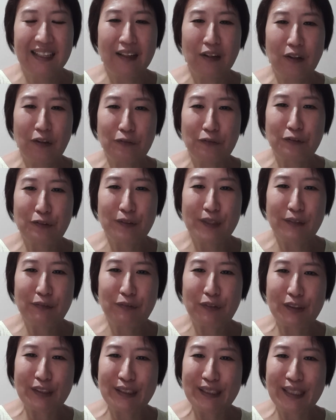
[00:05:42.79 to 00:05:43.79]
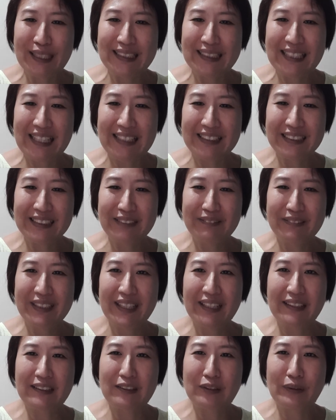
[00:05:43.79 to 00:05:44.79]
Hopefully for the next lesson we
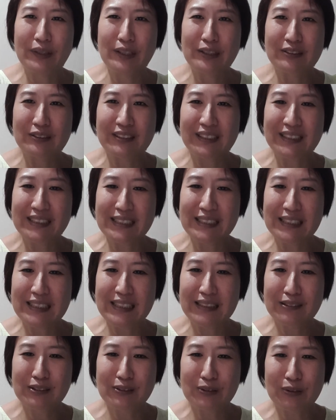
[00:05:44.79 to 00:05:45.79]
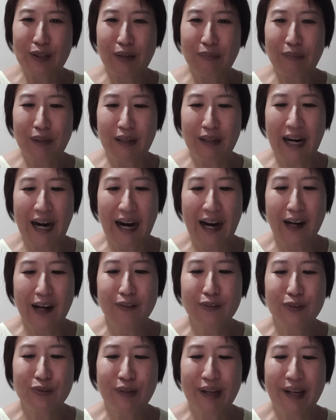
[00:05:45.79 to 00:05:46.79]
can go into the details to talk about how
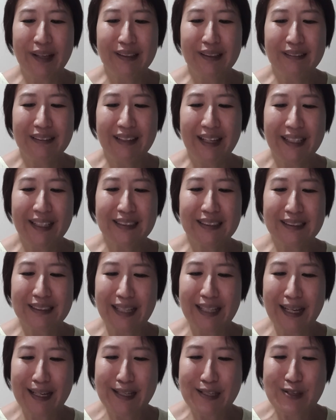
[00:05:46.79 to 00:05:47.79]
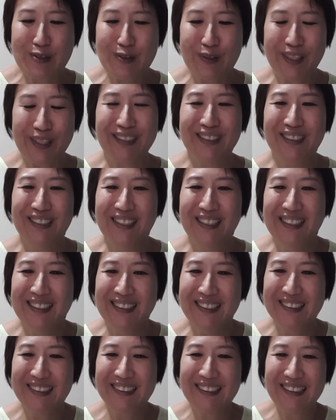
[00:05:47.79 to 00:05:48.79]
to analyze the Tai Sui.
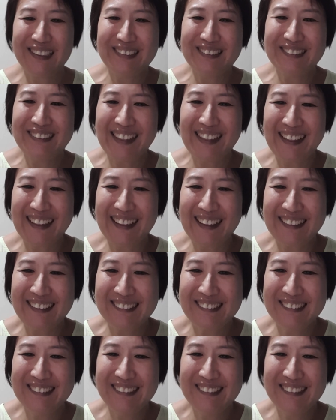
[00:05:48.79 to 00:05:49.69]
See you then.